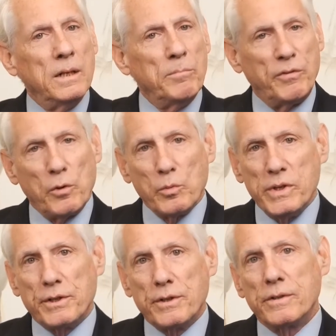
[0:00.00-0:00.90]
Before we
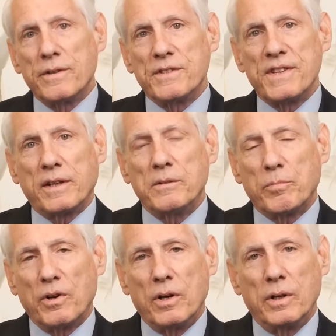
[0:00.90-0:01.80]
turn to the second
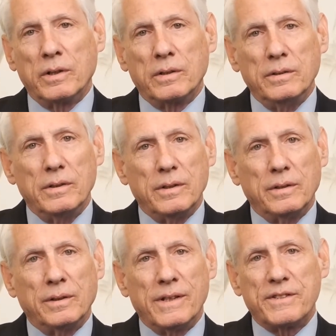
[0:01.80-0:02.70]
prong,
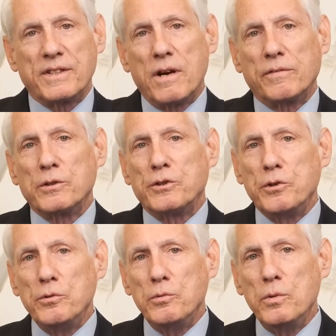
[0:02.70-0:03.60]
let's cover
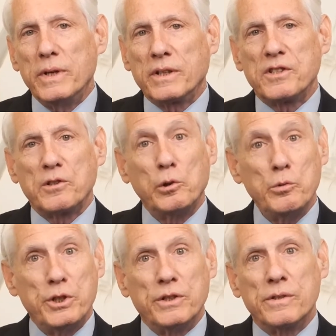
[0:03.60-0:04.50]
two
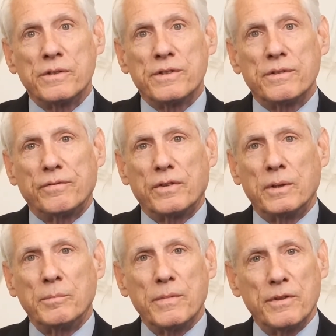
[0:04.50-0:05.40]
exclusions
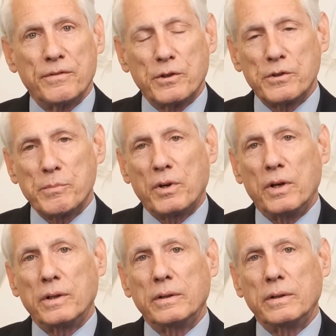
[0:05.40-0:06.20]
from the first prong.